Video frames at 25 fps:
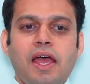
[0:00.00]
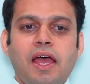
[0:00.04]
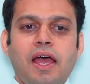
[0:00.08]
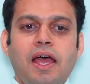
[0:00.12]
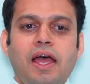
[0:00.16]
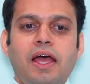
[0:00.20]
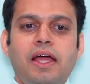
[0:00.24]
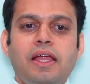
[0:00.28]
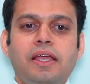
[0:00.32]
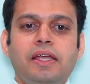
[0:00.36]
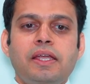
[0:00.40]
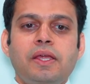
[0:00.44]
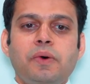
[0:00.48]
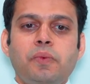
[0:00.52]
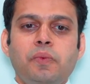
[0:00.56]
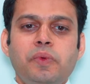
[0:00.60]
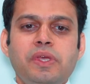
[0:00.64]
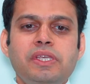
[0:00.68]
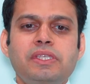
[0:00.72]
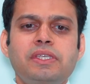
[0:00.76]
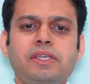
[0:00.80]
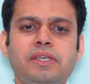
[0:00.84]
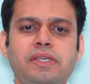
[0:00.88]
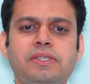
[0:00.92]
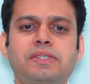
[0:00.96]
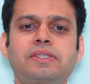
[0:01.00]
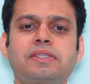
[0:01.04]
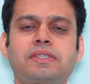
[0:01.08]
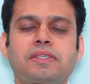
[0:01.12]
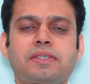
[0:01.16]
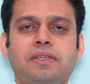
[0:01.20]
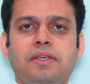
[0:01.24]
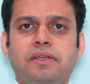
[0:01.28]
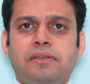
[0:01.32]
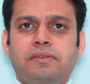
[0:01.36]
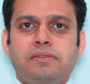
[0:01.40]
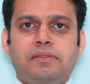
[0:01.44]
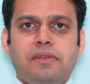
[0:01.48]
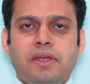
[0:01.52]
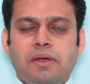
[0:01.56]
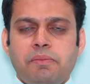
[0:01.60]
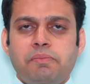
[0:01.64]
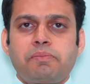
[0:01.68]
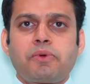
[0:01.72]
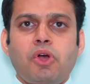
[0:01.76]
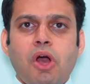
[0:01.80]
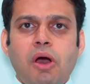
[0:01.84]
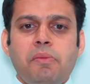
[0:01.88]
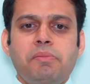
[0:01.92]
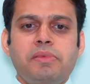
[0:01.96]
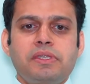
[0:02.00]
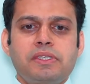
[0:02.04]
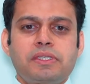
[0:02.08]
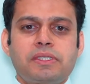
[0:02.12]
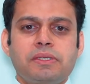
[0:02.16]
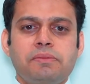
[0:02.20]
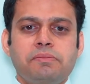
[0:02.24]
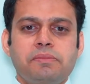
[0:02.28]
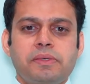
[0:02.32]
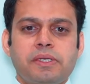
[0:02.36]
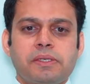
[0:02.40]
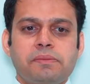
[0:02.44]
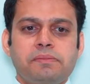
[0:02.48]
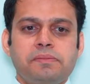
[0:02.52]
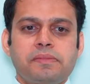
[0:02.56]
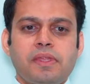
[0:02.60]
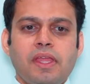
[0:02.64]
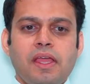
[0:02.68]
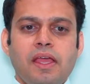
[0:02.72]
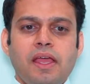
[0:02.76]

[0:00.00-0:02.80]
and wheezing is a common symptom